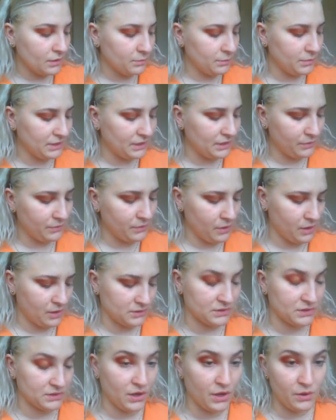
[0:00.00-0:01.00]
But then we'll
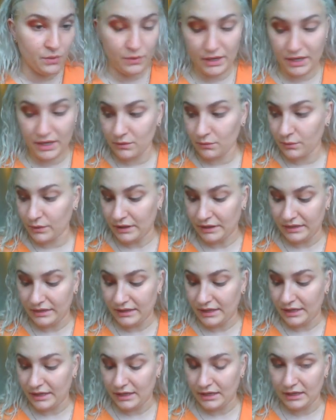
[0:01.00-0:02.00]
also go in with
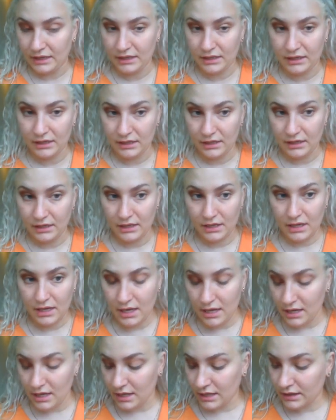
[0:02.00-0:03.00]
the
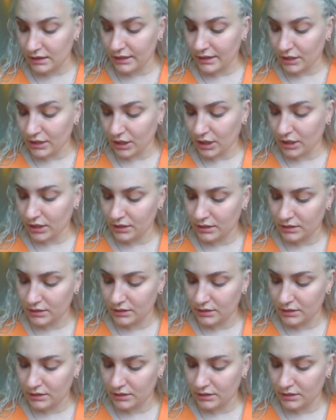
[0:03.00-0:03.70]
glitter.